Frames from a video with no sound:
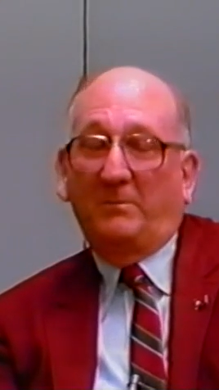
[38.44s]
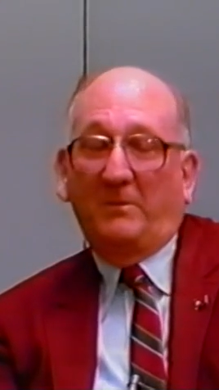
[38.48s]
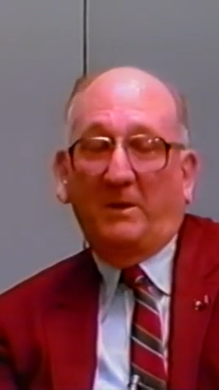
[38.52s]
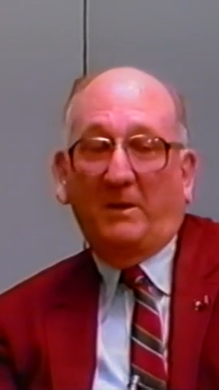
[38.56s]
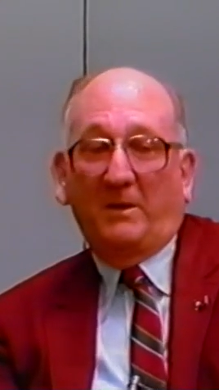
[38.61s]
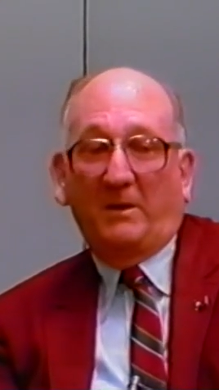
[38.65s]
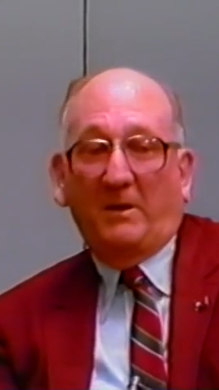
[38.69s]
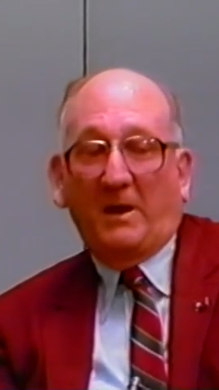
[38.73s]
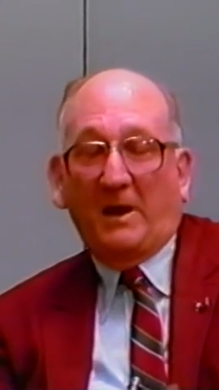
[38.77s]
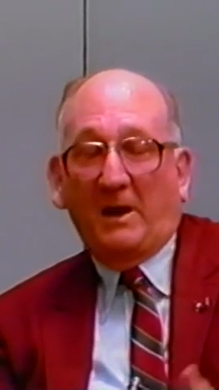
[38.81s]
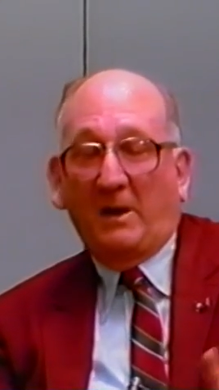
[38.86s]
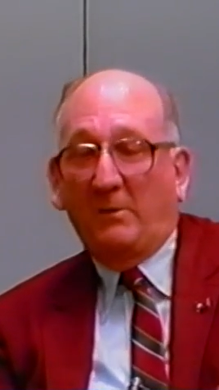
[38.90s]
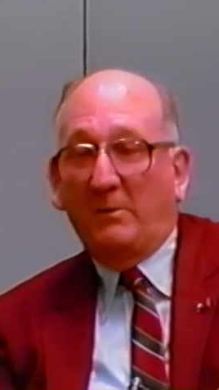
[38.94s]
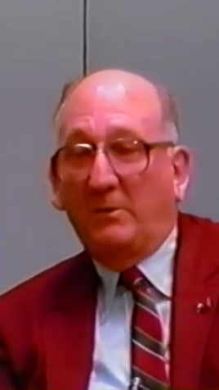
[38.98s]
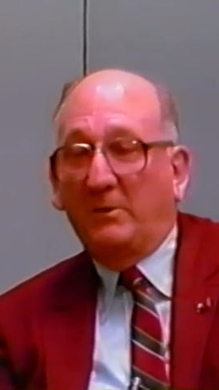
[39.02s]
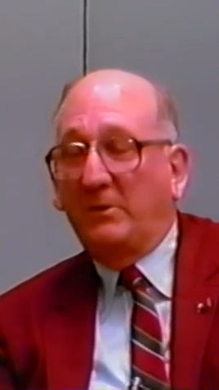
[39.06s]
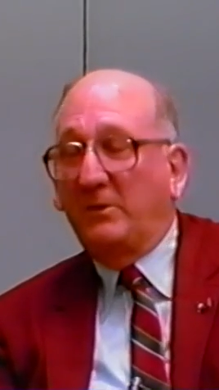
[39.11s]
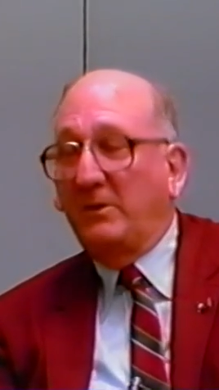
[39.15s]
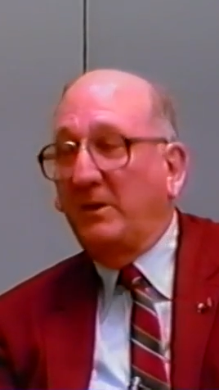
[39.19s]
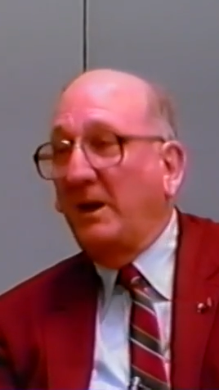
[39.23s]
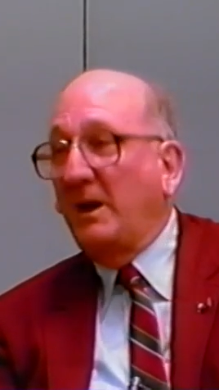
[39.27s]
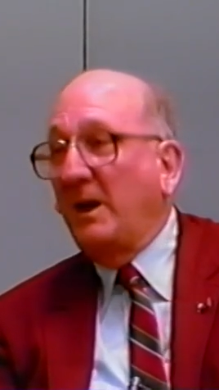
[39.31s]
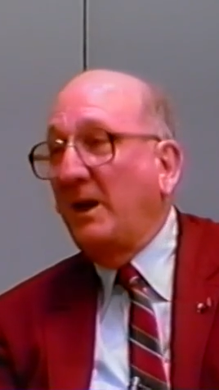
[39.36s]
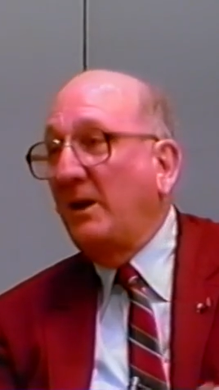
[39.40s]
And I
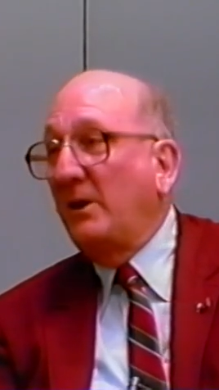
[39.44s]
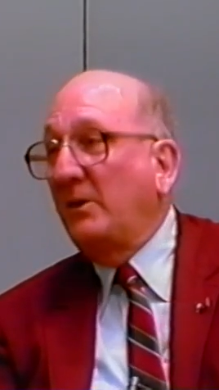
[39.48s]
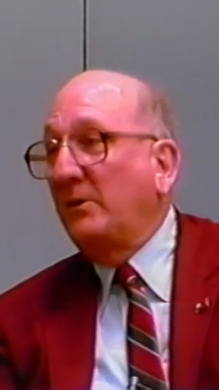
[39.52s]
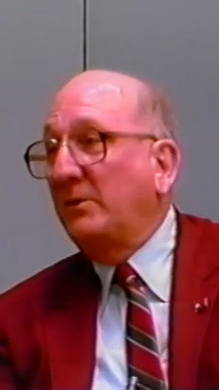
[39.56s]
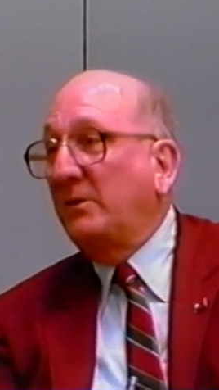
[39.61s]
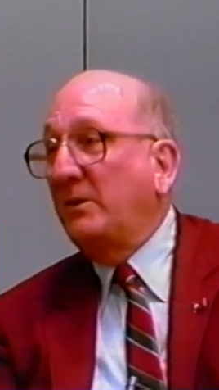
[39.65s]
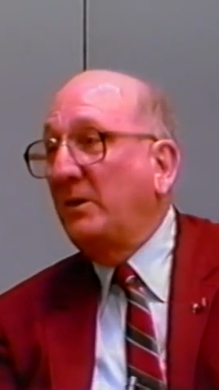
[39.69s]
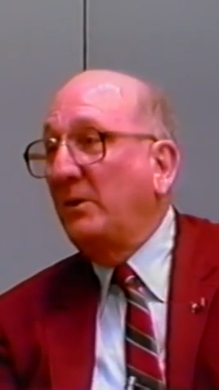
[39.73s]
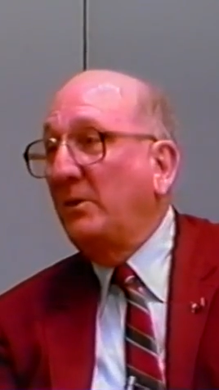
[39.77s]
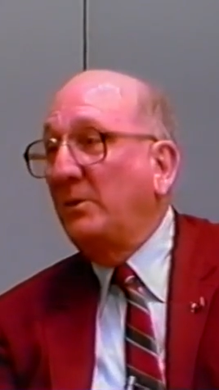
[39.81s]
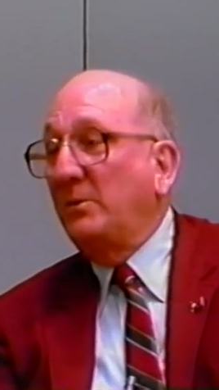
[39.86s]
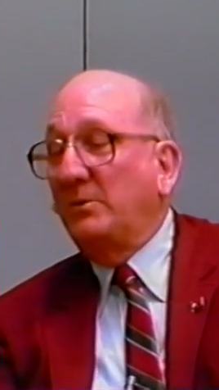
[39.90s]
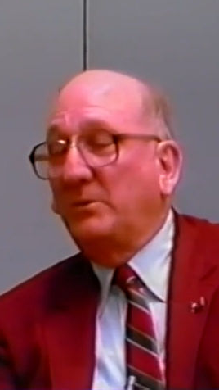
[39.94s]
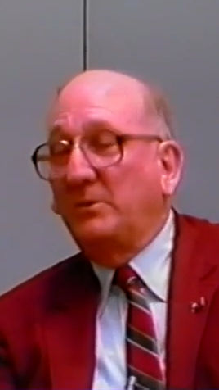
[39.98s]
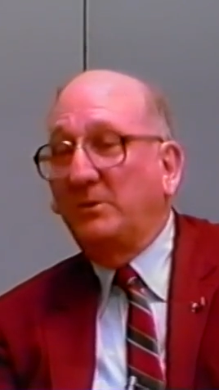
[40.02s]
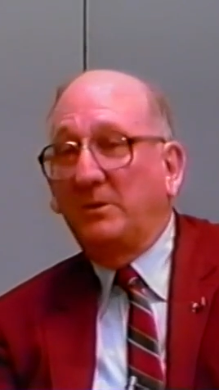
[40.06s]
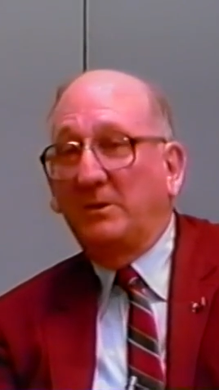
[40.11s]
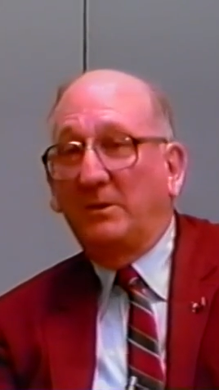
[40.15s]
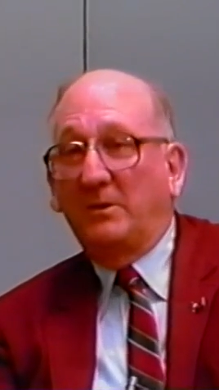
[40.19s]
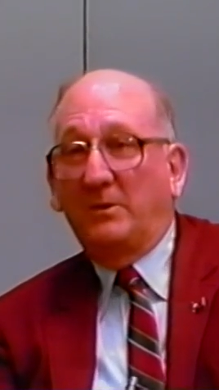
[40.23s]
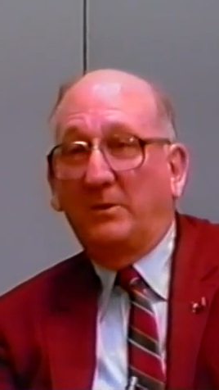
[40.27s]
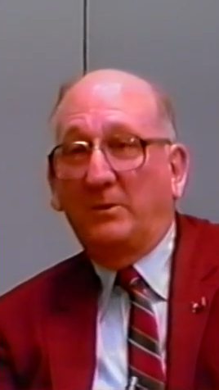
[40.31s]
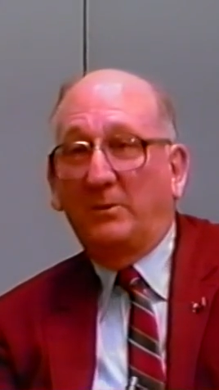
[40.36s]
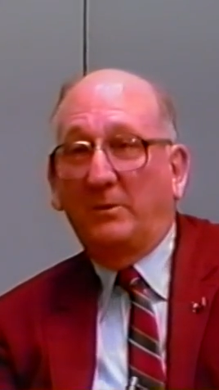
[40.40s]
was the House coach,
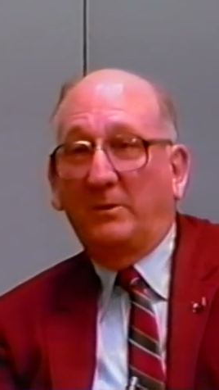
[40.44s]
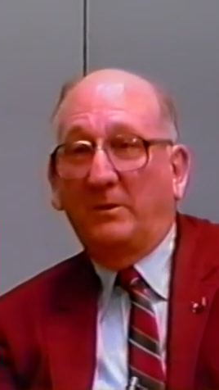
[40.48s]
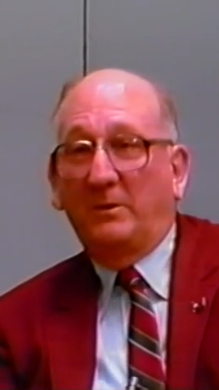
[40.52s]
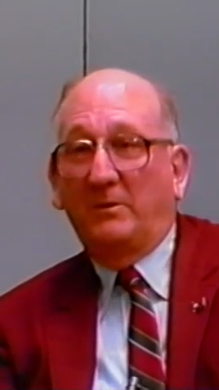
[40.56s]
you know.